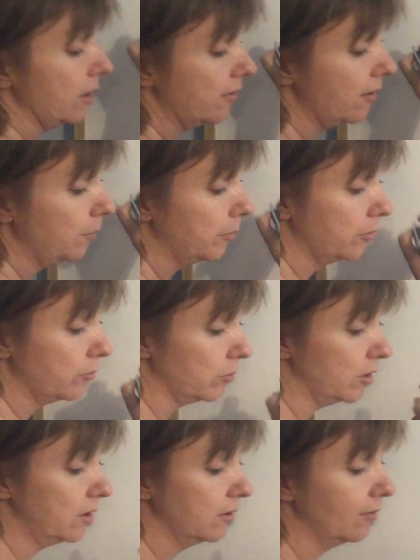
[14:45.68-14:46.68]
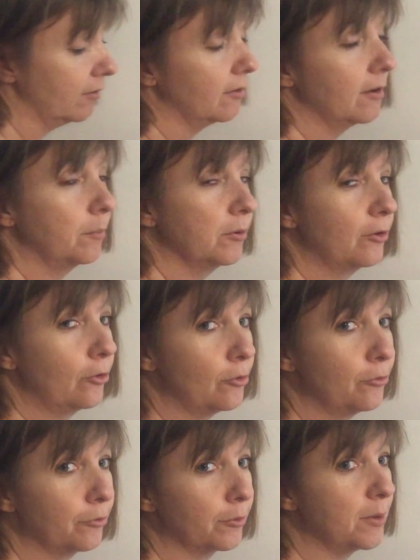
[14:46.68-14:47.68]
example 3. It's example
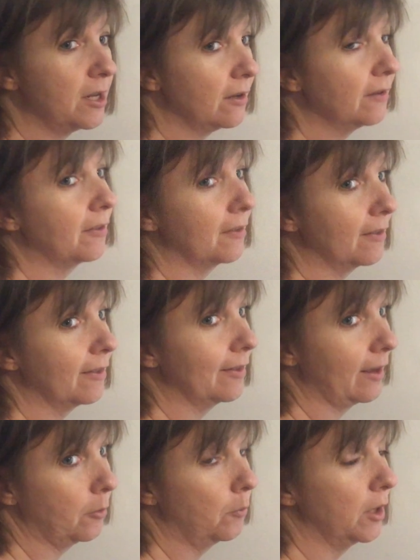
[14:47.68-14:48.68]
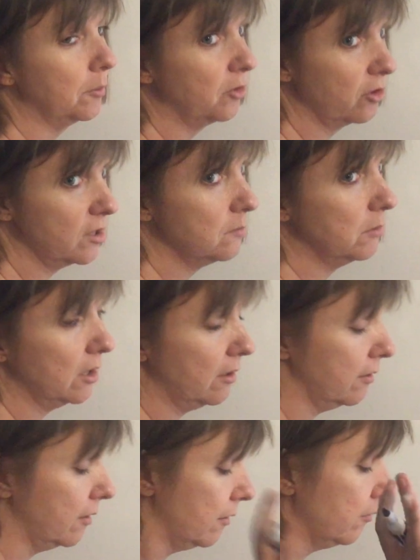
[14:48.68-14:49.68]
2 for me because this is the second one I'm doing, but it's
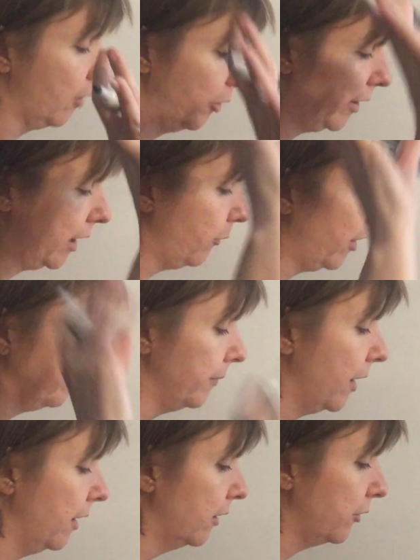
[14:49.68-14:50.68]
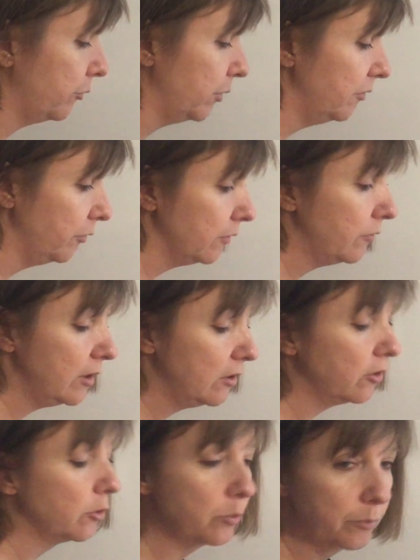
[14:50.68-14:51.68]
so anyway,
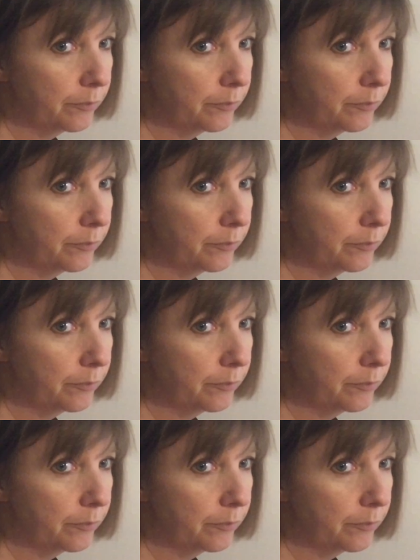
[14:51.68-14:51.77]
352,